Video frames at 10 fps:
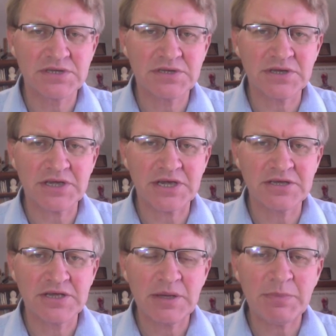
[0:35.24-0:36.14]
Okay,
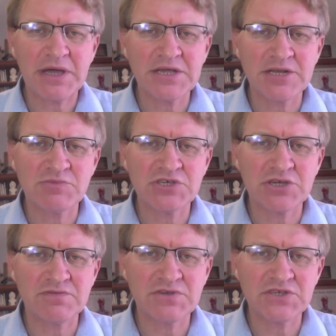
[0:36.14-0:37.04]
paying lip
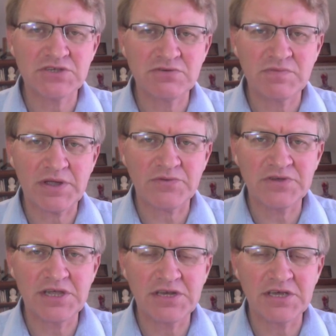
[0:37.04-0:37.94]
service to healthy
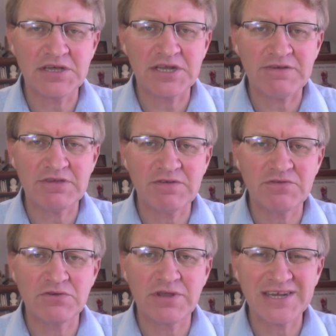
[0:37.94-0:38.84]
eating and having a
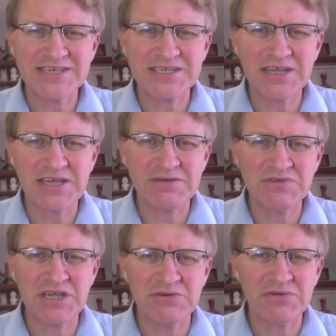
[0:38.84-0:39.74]
few lettuce
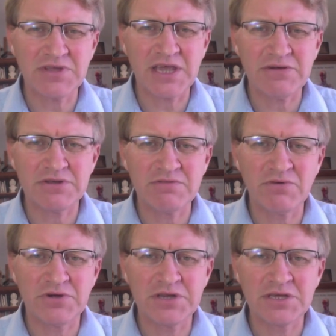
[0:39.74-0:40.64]
leaves here and there and
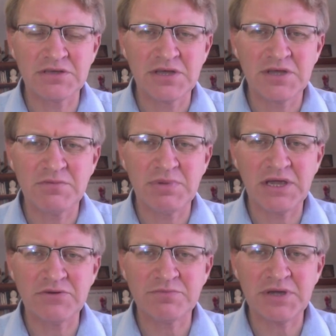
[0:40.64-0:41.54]
avoiding
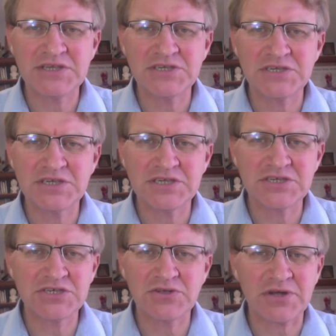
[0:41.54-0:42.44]
beer and pizzas is
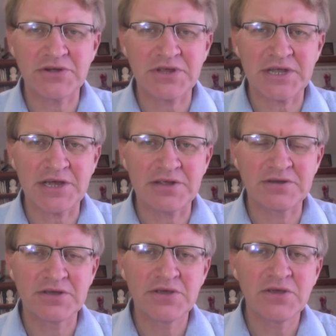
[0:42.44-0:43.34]
just not going to cut it.
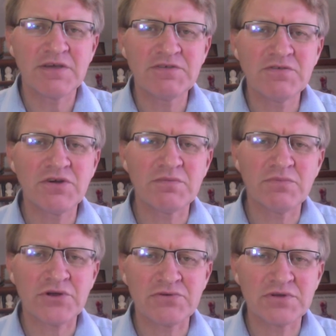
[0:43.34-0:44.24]
If you've got
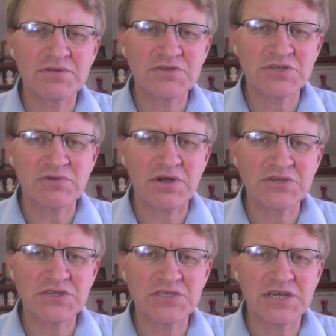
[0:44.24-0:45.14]
moderate
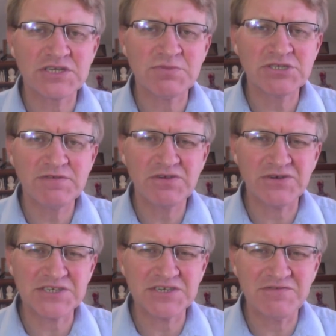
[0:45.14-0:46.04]
psoriasis, and especially if you've
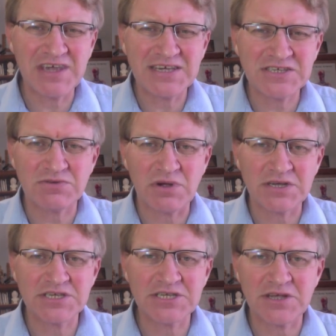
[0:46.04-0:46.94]
got severe
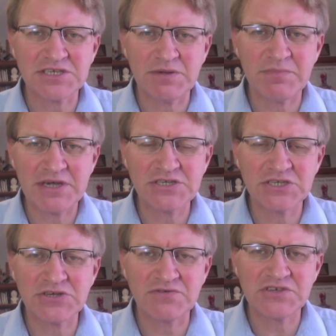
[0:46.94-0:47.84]
psoriasis like some
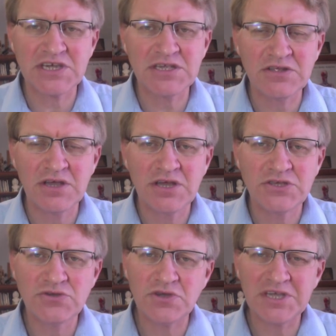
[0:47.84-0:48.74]
patients I've seen,
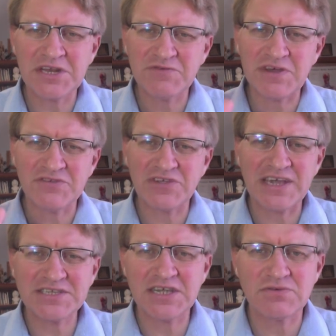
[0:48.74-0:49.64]
you can get a
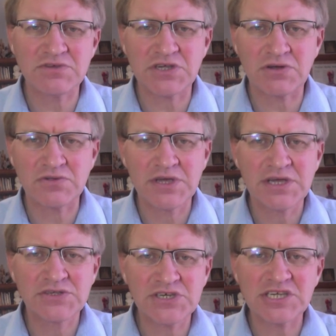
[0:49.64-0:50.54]
fantastic result
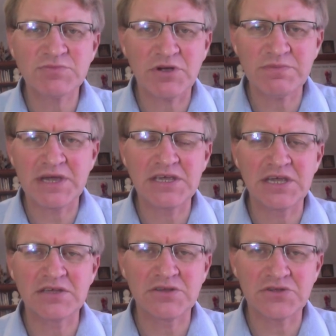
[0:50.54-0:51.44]
just by
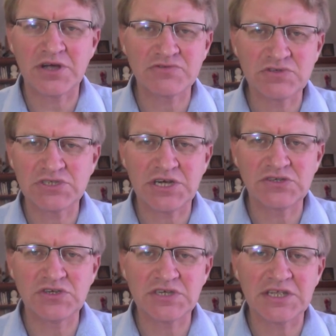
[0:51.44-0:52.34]
making the dietary
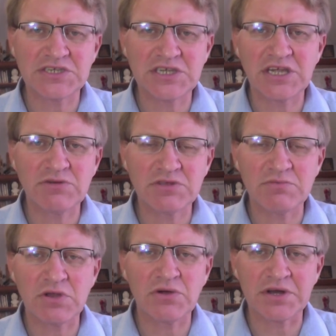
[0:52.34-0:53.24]
changes and sticking with
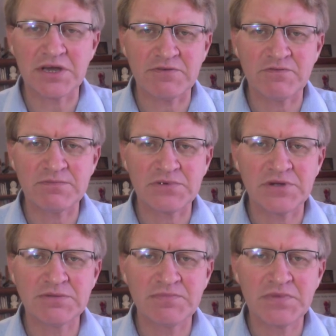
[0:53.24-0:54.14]
them long enough,
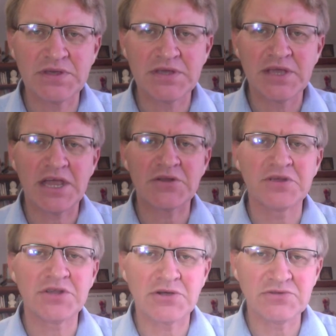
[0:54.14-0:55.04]
right? And I
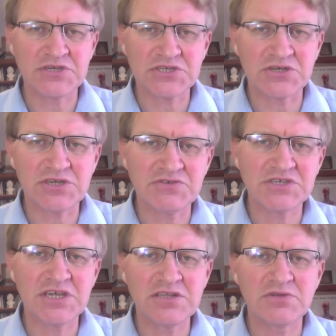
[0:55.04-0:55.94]
know this because I've
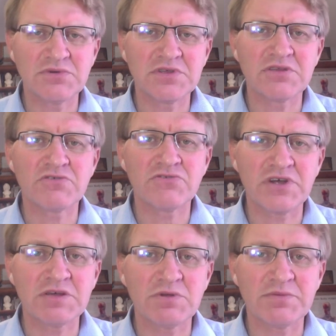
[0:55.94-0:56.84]
seen it with an
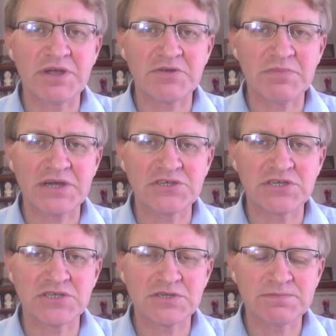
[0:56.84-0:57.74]
incredible amount of
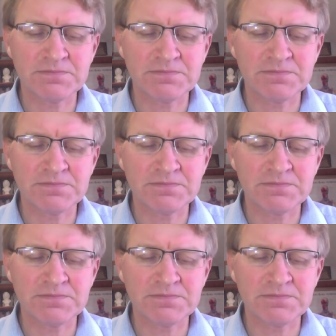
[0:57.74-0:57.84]
patients.